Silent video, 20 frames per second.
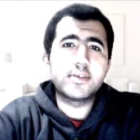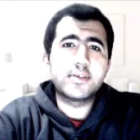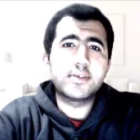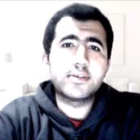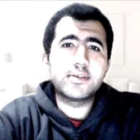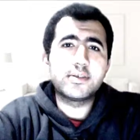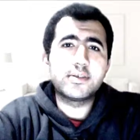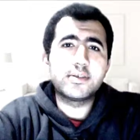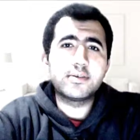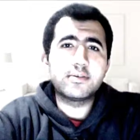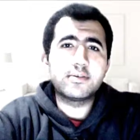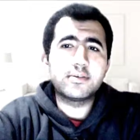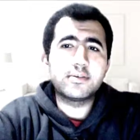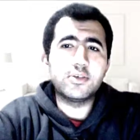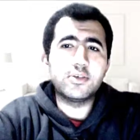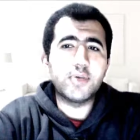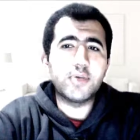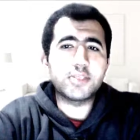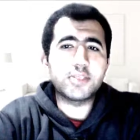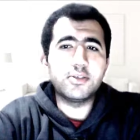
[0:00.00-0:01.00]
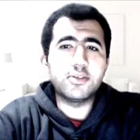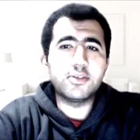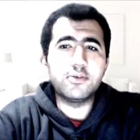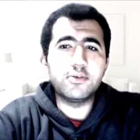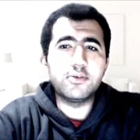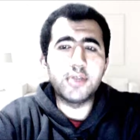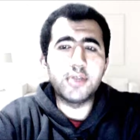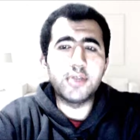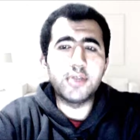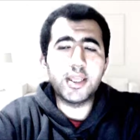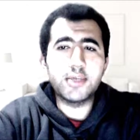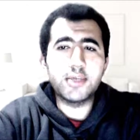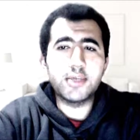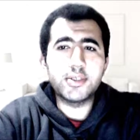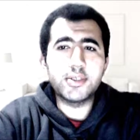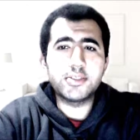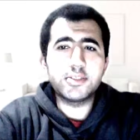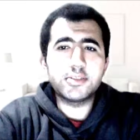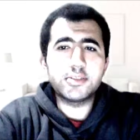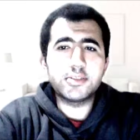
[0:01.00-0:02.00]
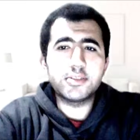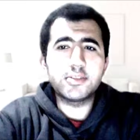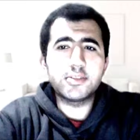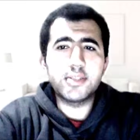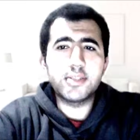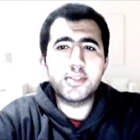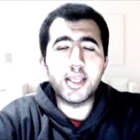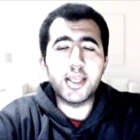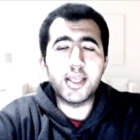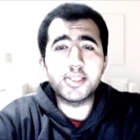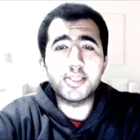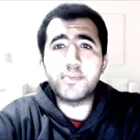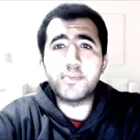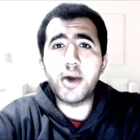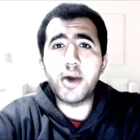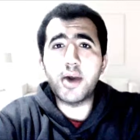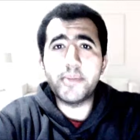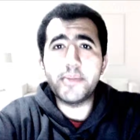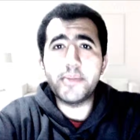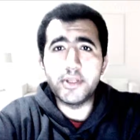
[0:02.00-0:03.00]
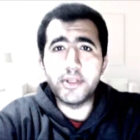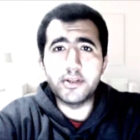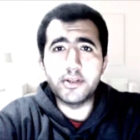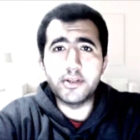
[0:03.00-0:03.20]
you must know a language that is popular